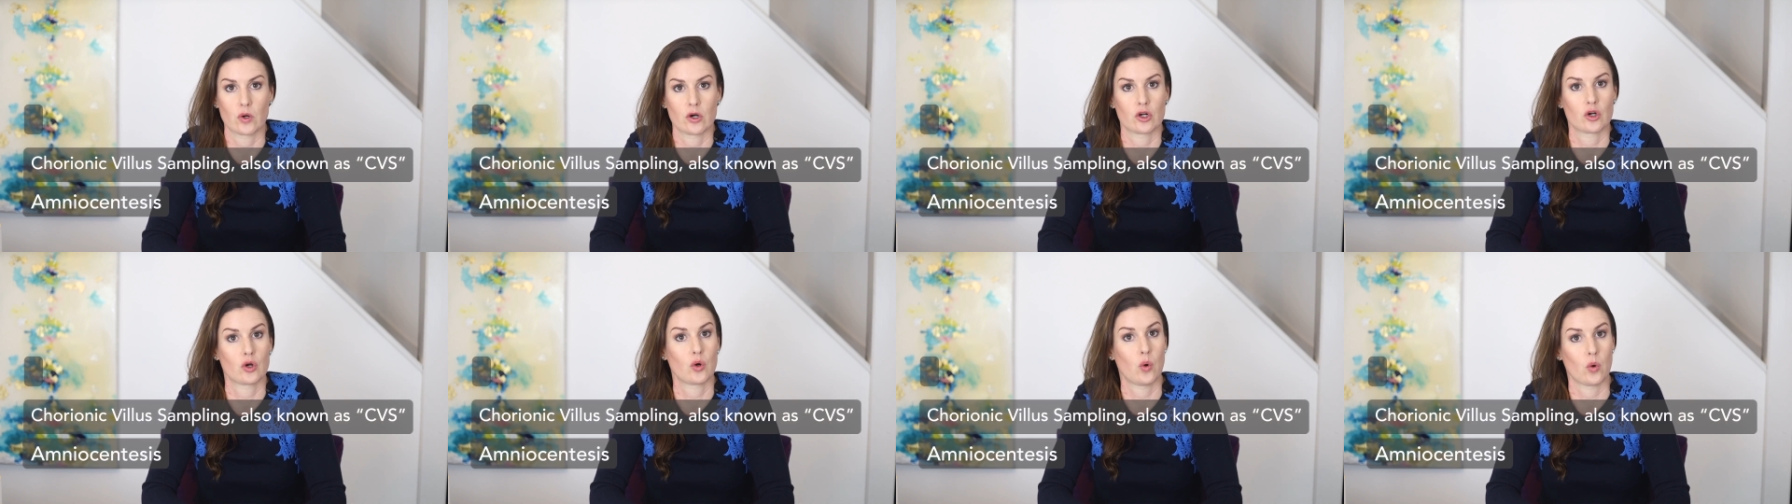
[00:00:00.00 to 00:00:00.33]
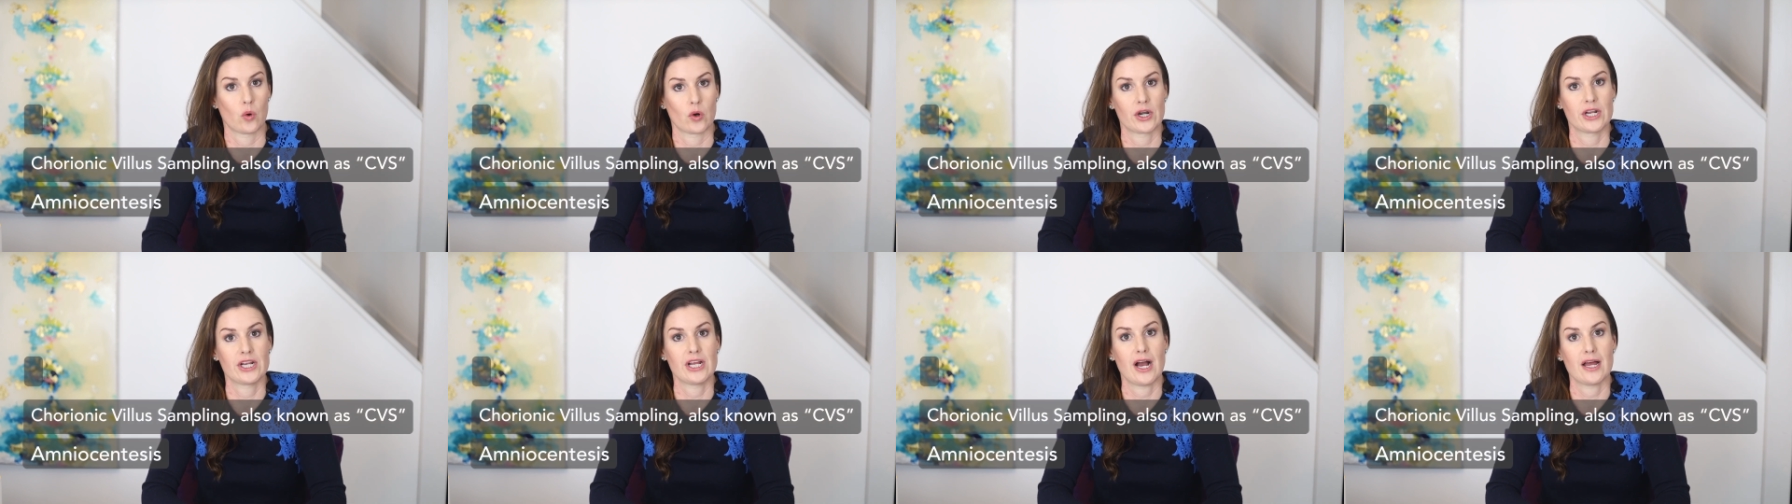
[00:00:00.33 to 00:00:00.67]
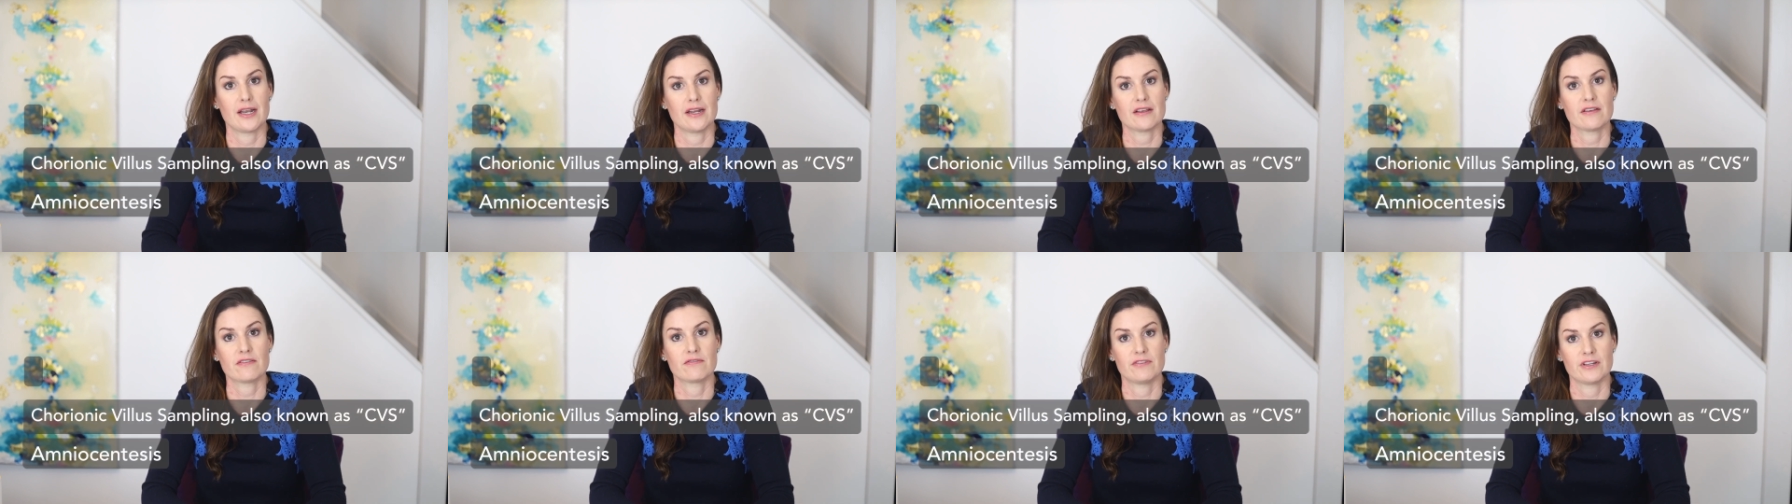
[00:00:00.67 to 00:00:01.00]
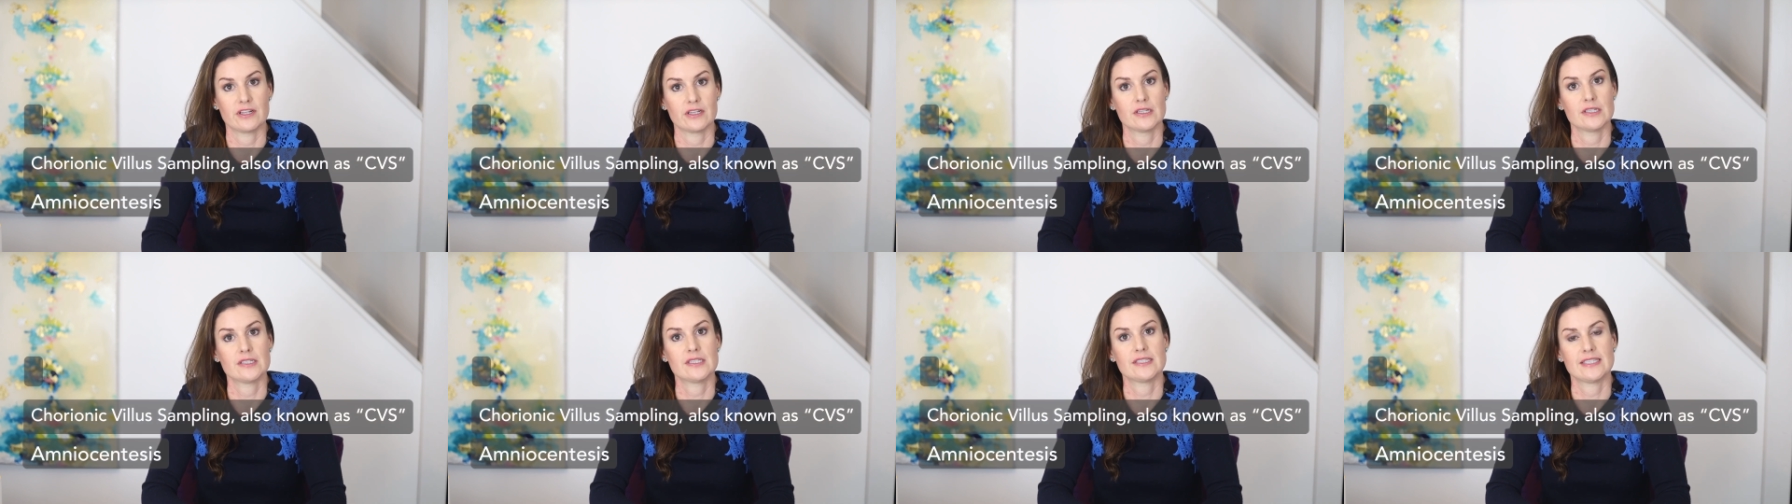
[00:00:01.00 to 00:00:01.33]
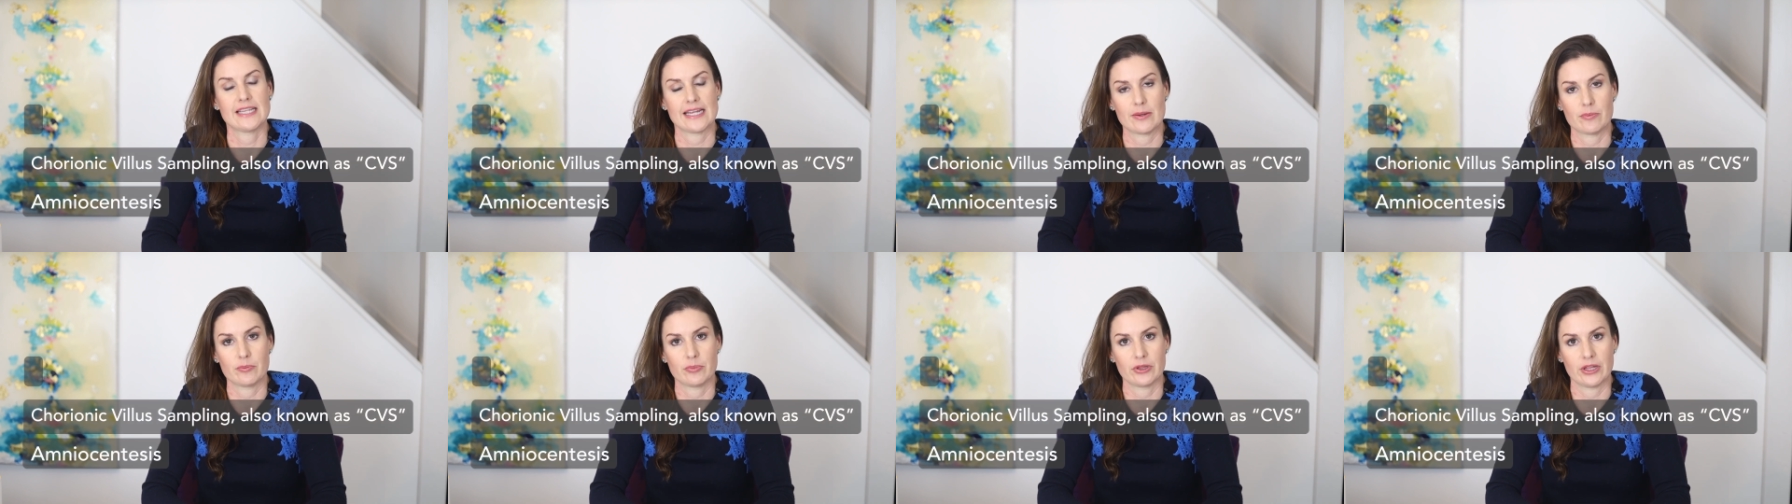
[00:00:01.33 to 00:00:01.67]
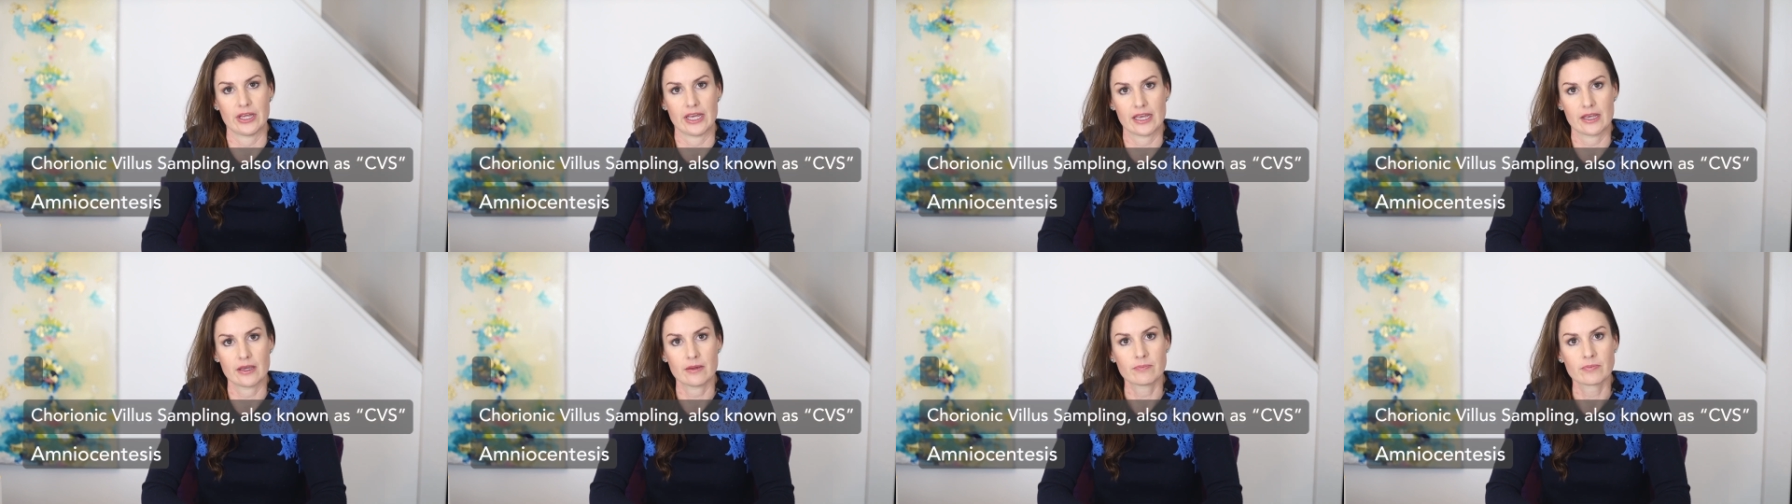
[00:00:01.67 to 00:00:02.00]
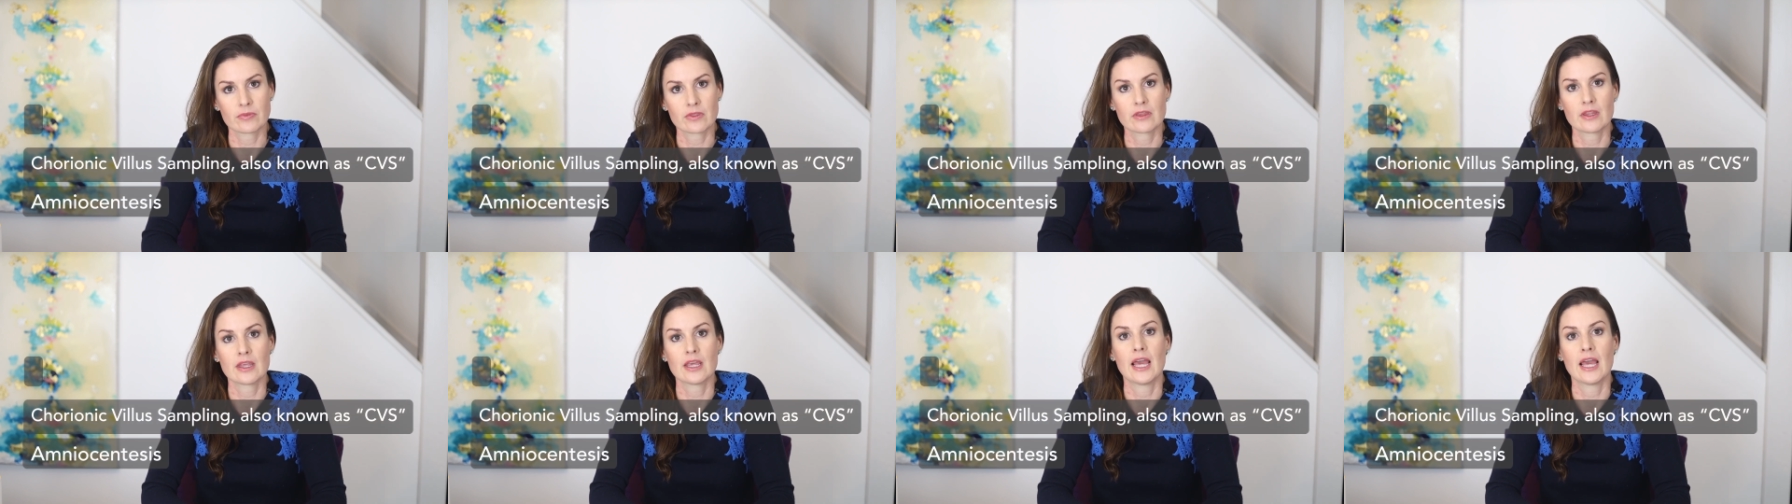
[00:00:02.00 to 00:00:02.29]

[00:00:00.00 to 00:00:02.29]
or chorionic villus sampling